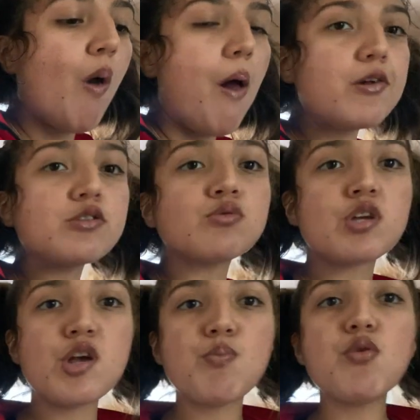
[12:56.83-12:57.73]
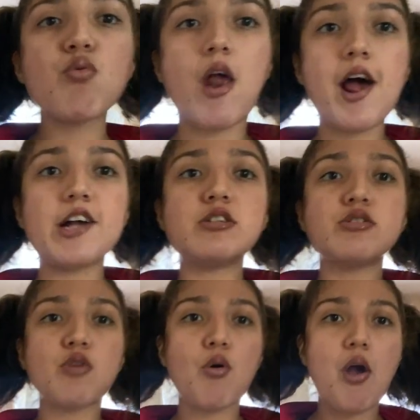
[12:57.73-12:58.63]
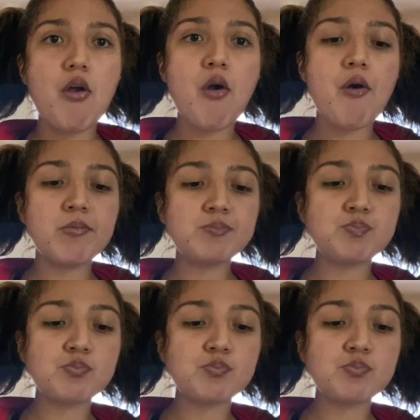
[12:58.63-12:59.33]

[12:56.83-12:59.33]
It's going to keep you nice, okay, y'all?